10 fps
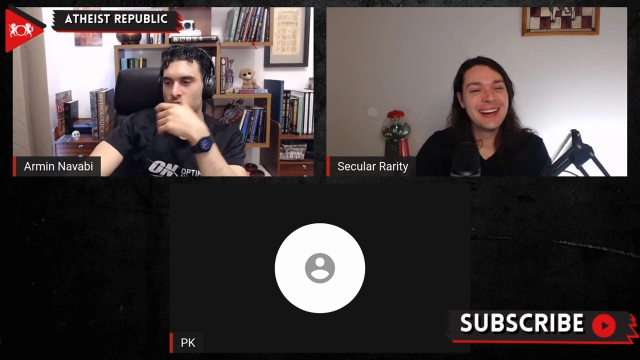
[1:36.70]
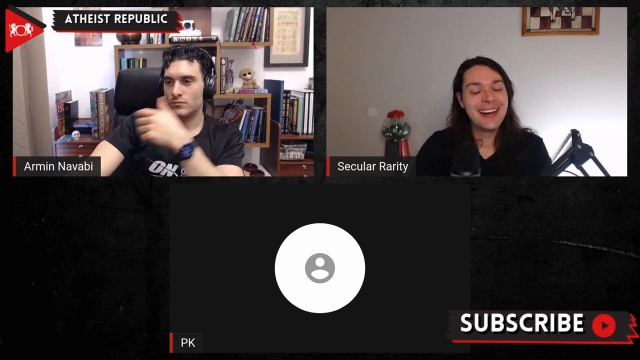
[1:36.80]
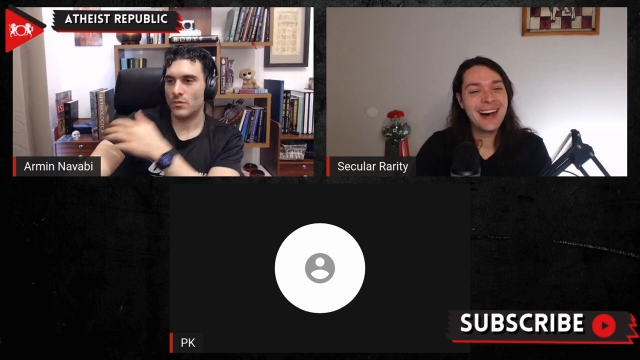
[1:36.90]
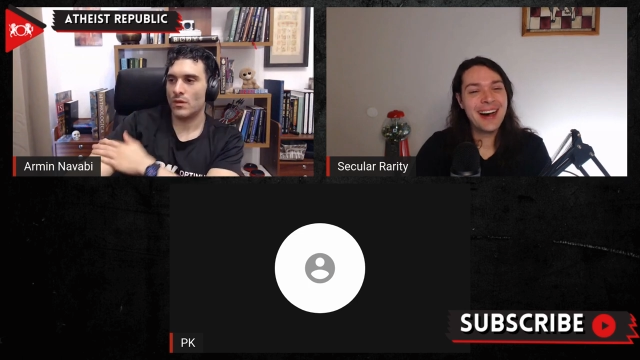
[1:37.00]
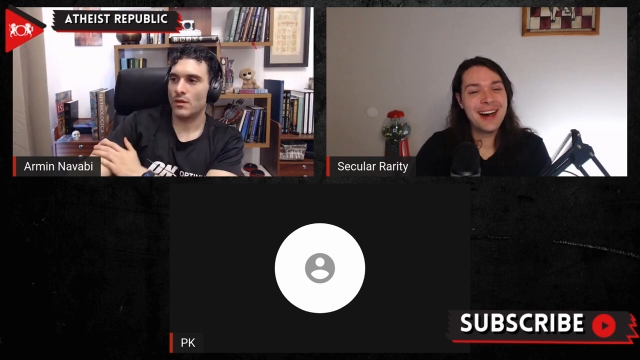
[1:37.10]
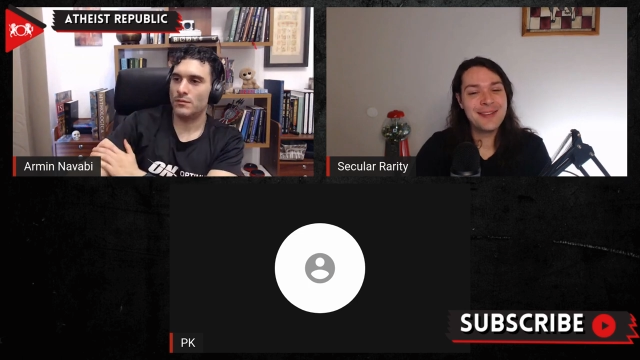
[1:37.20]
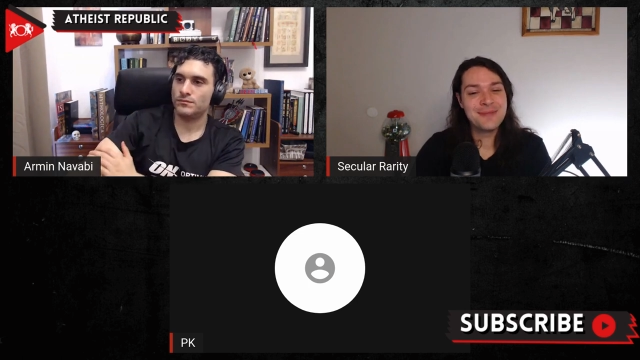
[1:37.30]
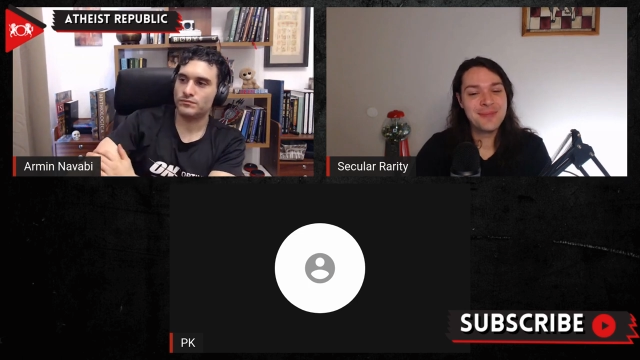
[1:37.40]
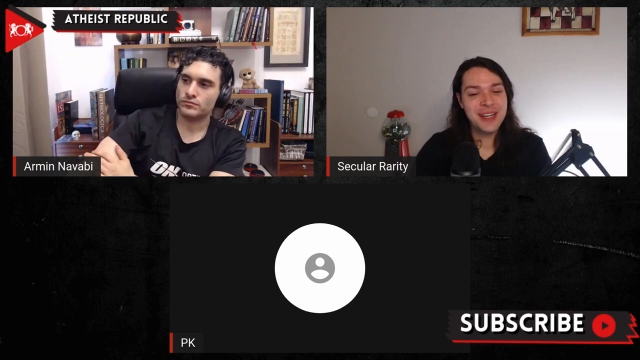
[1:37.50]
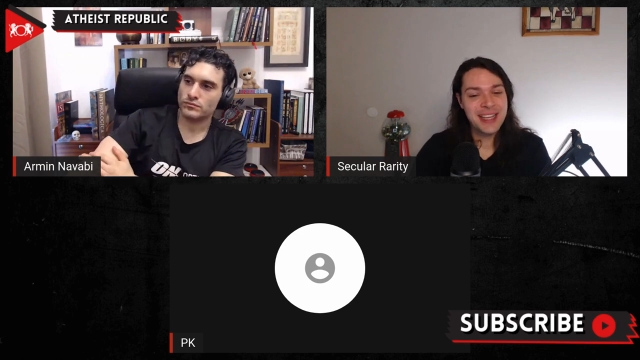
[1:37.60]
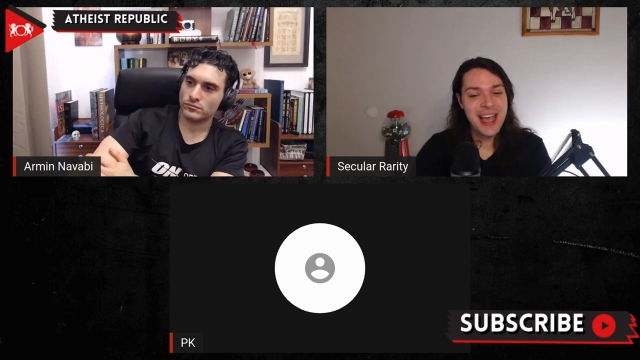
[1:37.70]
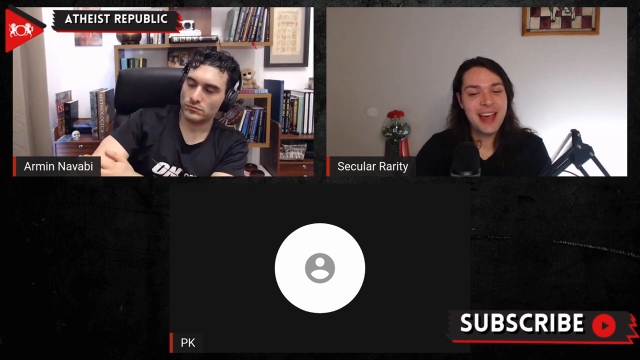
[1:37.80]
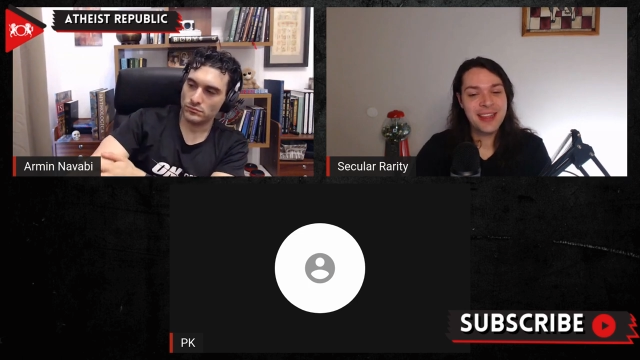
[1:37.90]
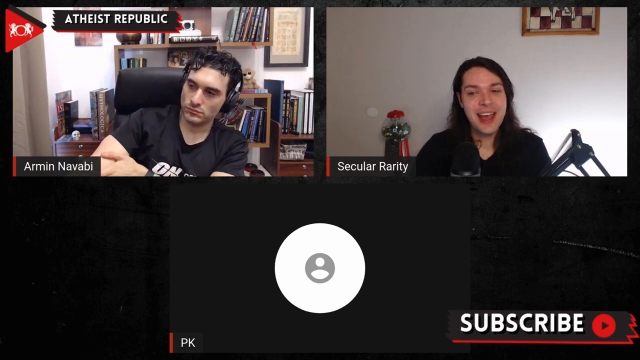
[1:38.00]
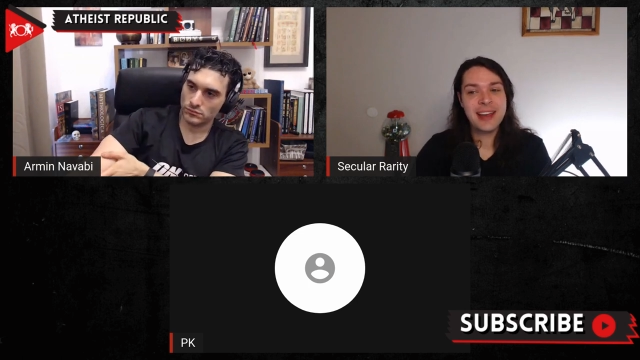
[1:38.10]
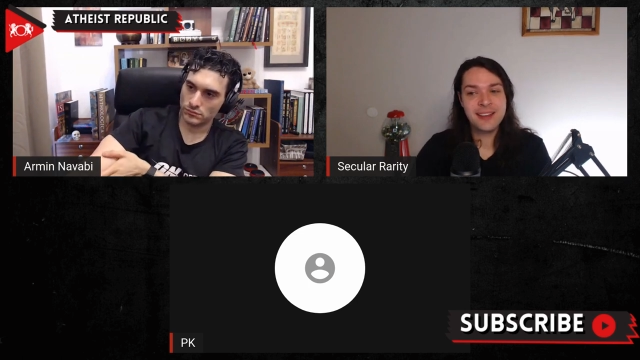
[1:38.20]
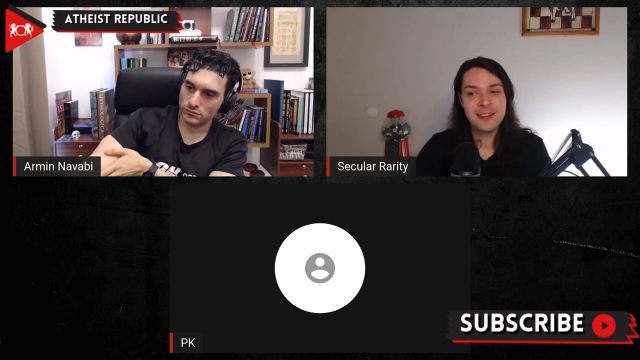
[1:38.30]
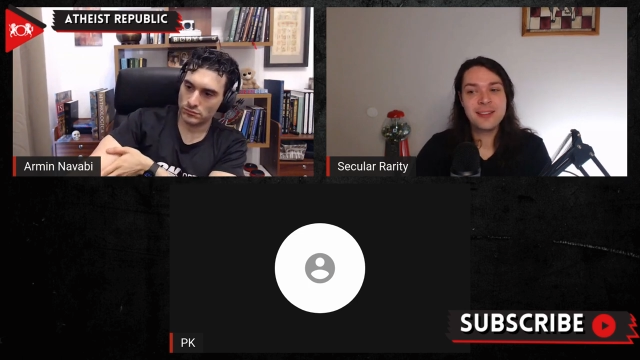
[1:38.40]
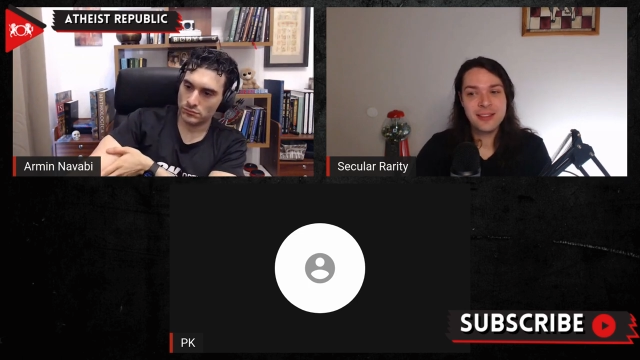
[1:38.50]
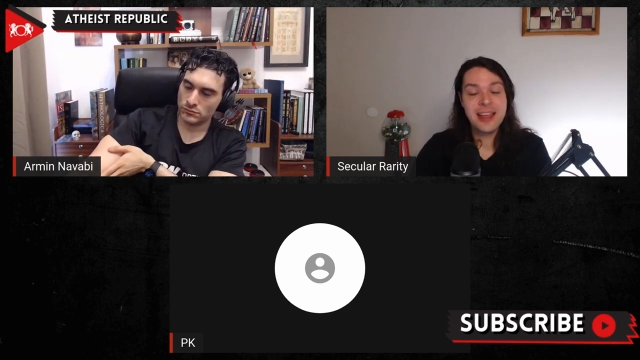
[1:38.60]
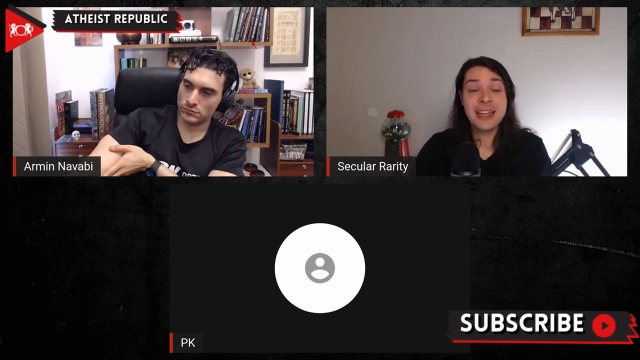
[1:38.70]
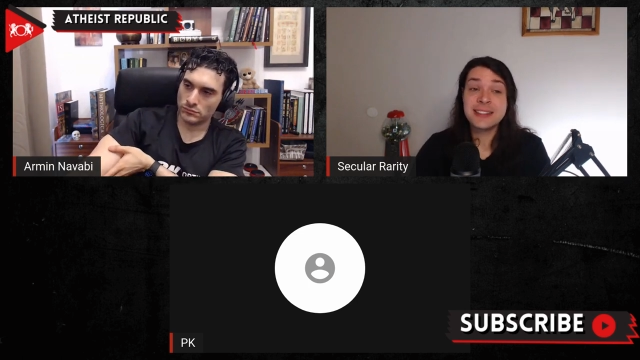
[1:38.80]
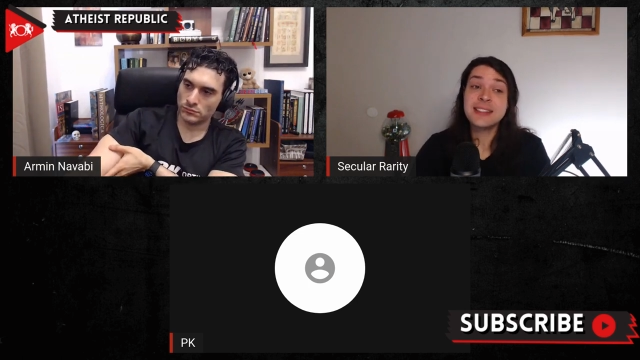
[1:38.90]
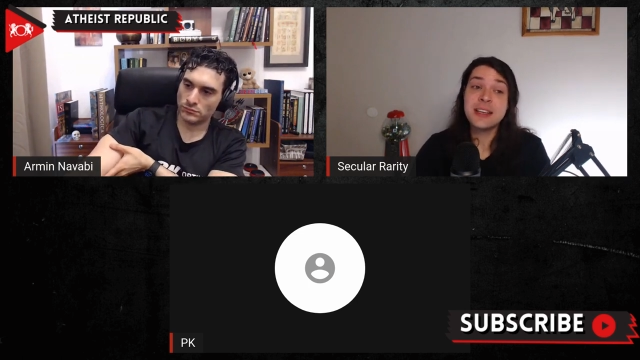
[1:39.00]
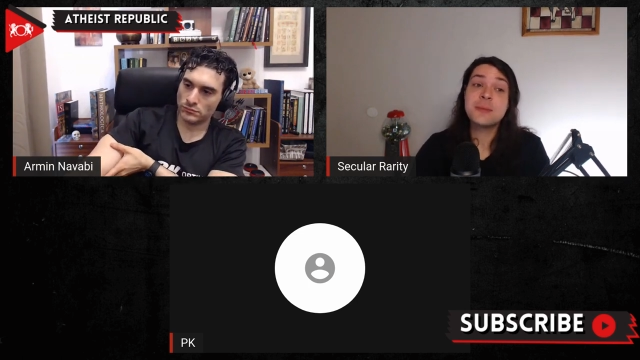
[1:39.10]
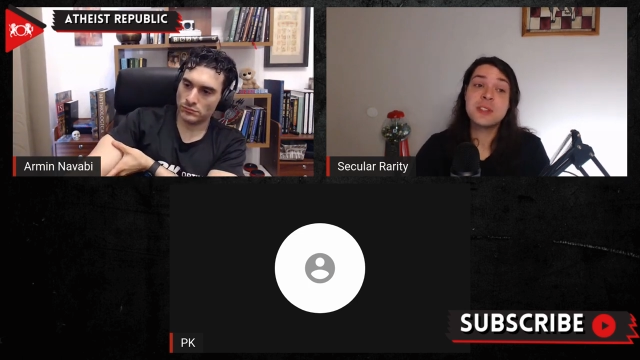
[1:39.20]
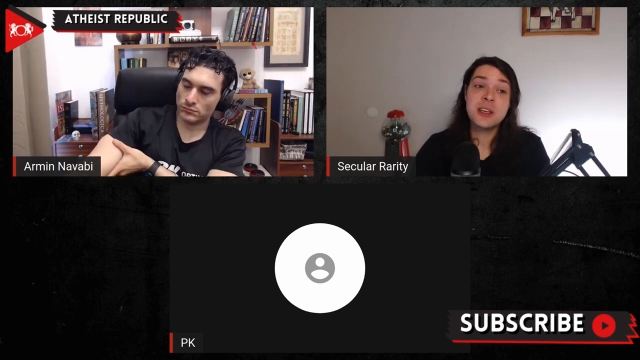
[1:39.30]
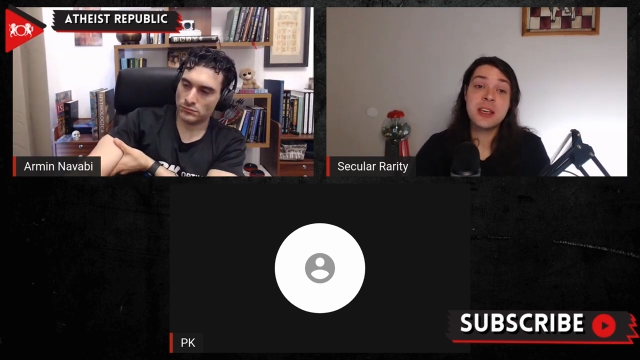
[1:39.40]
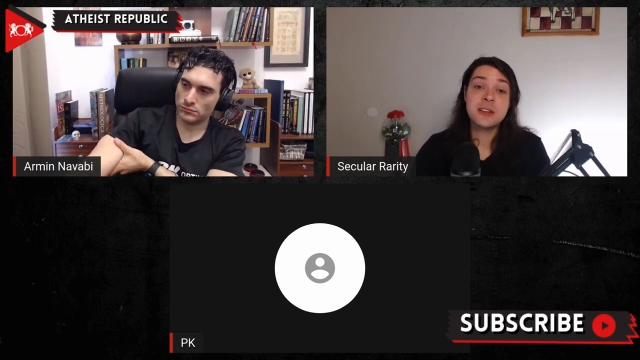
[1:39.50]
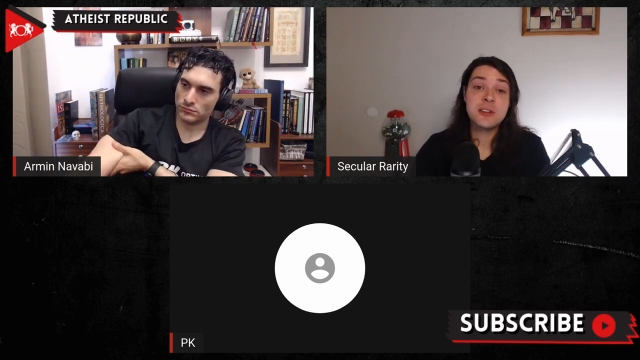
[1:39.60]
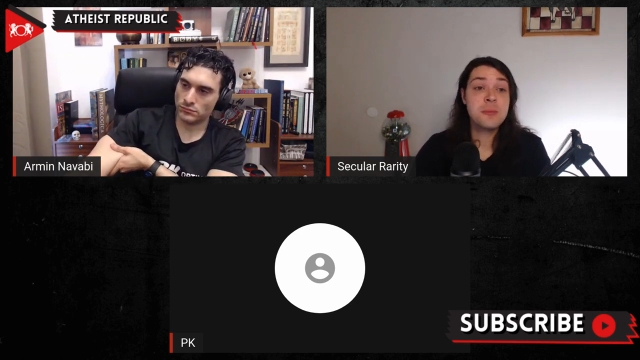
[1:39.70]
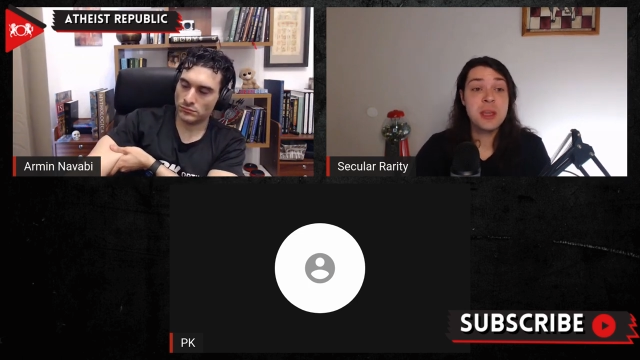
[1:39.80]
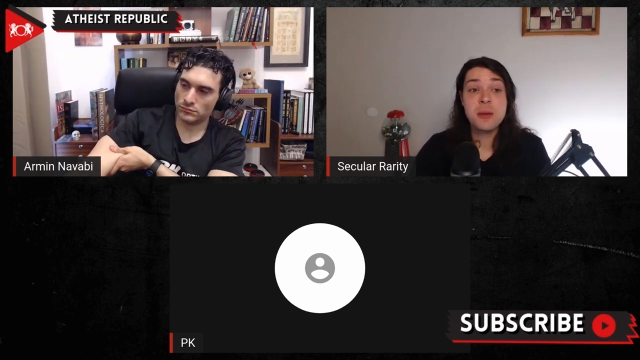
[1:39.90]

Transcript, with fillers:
Speaker 1: um, but yeah, that that seems it to me